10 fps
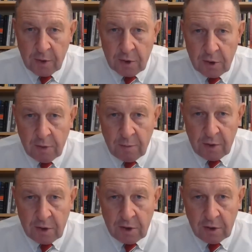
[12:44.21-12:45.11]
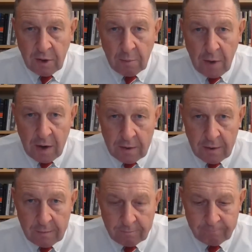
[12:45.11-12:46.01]
The 11th thesis.
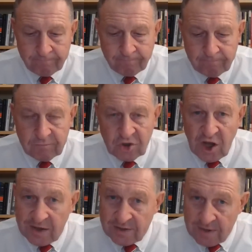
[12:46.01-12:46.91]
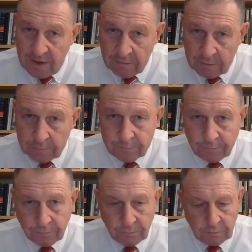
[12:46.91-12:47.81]
Why did Iran start its war to
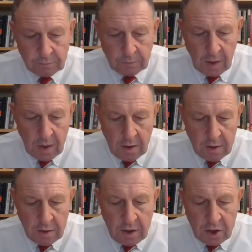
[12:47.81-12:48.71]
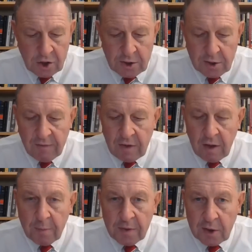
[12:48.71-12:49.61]
destroy Israel not earlier or
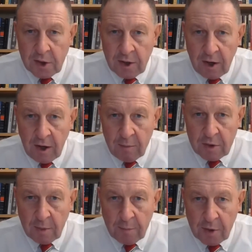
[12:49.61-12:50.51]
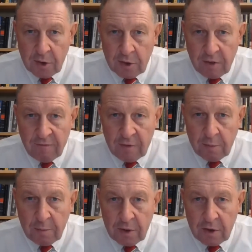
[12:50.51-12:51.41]
later, but specifically on
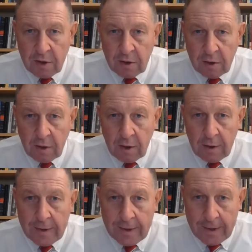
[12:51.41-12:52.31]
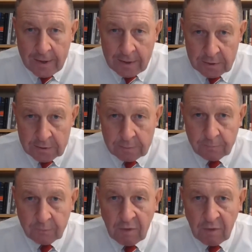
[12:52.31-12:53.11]
October 7th, 2023?